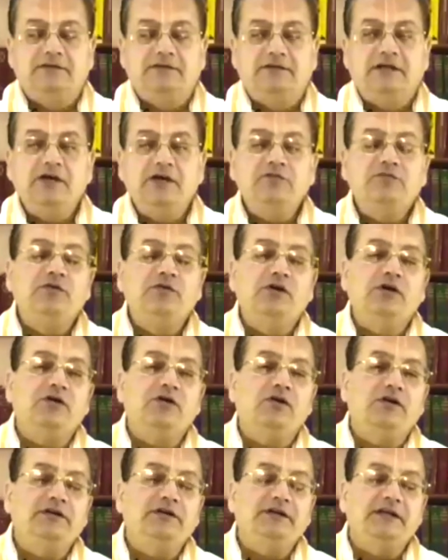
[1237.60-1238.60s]
If we are
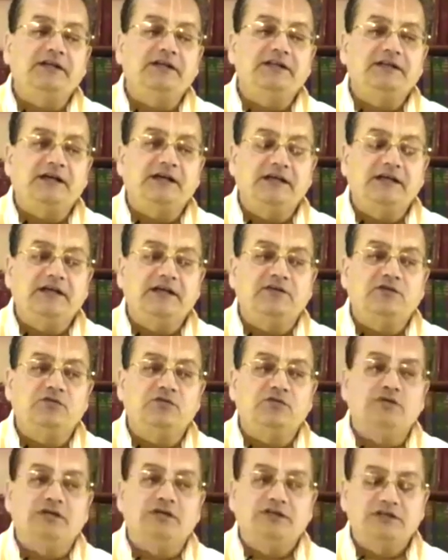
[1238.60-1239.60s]
not Kritagya
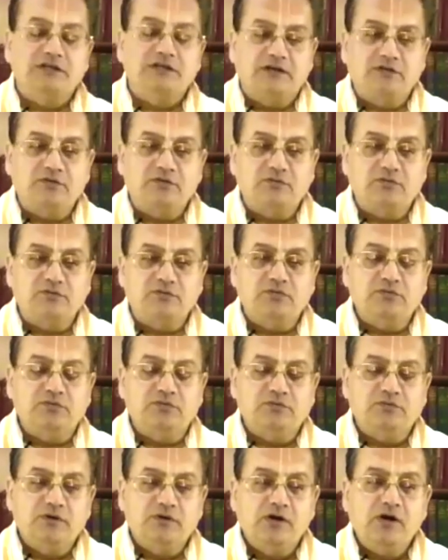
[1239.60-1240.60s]
to Diksha Guru,
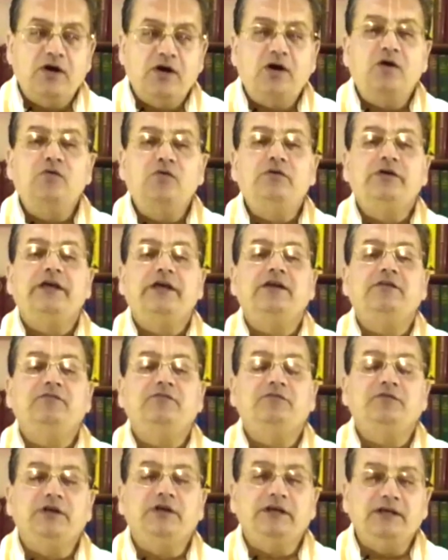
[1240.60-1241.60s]
how can
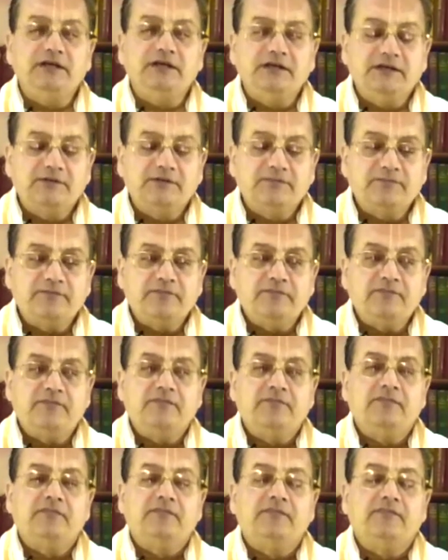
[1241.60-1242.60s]
we
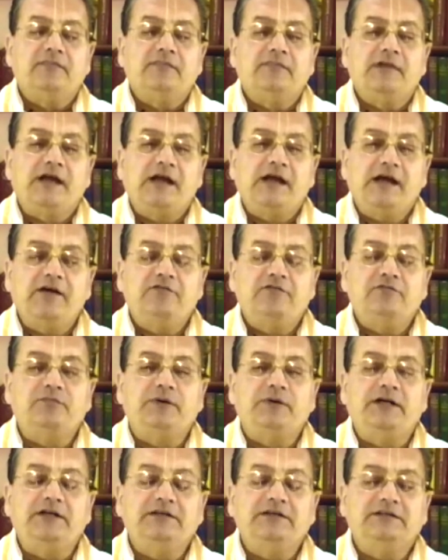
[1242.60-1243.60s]
have
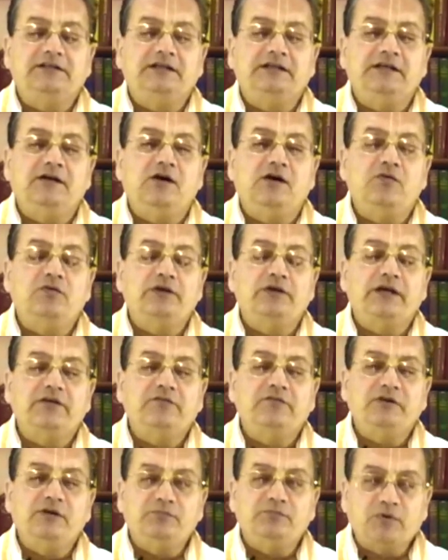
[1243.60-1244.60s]
bhakti? How can
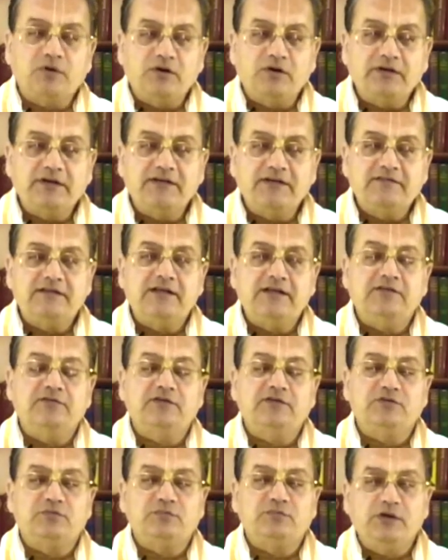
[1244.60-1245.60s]
we progress in our
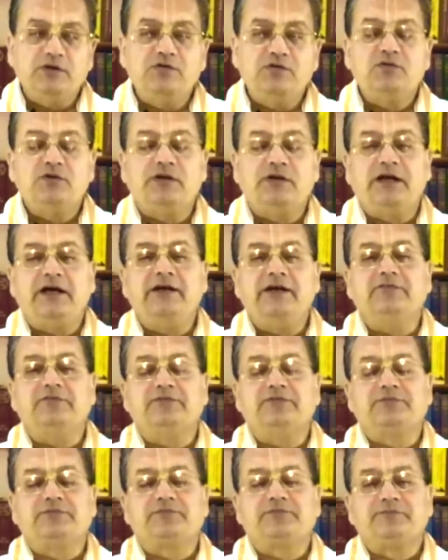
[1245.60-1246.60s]
spiritual life?
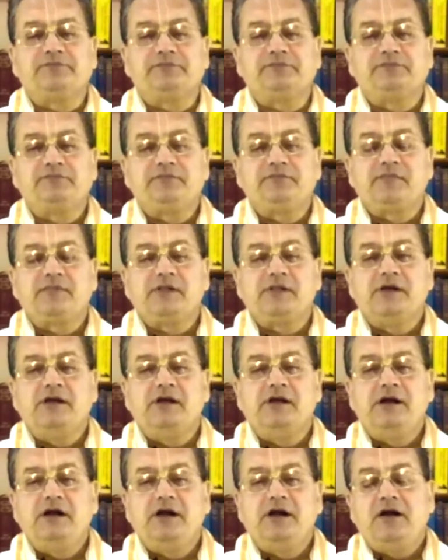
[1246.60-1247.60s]

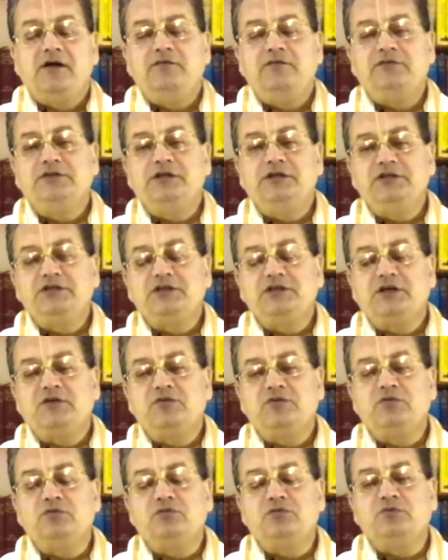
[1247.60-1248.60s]
Our Diksha
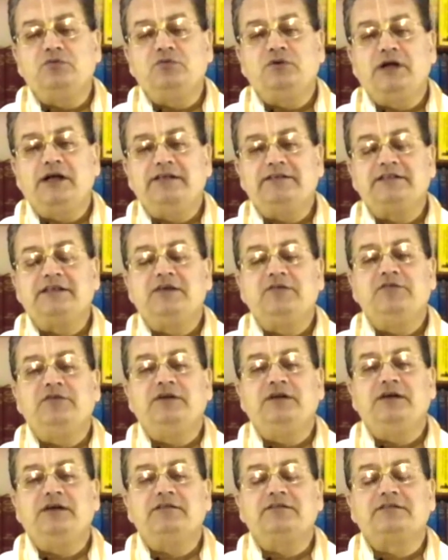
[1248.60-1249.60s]
Guru has
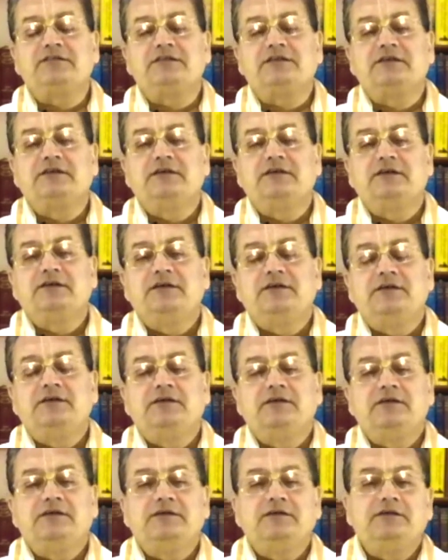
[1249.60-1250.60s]
given us
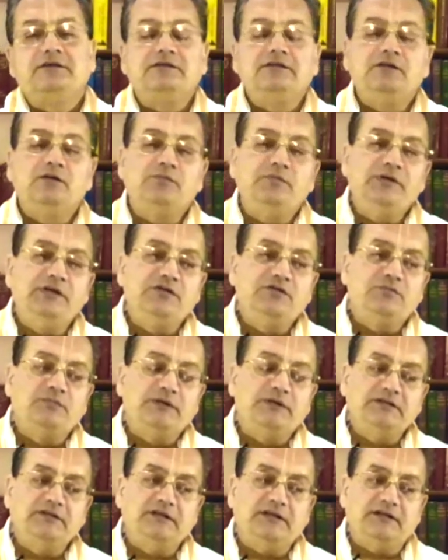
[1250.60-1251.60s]
the Bij
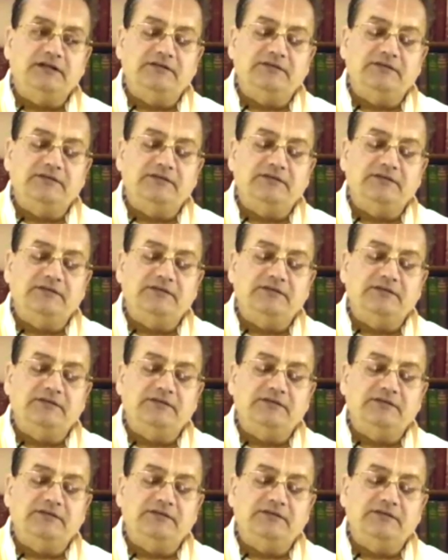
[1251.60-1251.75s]
Mantra.